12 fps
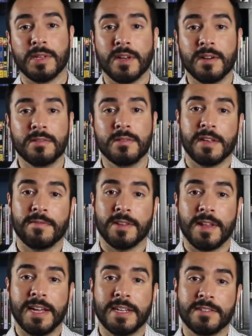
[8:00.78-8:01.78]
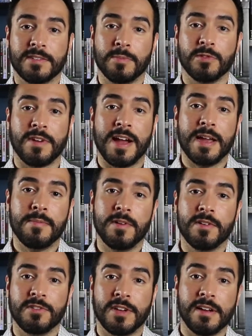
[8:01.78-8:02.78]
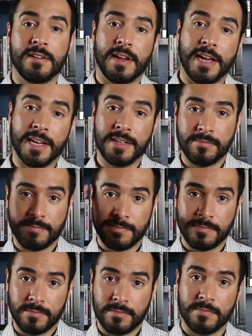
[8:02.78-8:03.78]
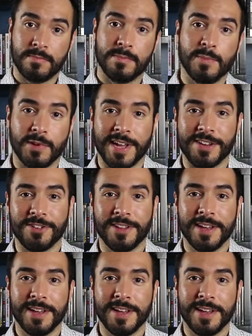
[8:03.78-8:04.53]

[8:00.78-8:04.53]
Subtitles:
below. Leave a like, subscribe, share, and we'll catch you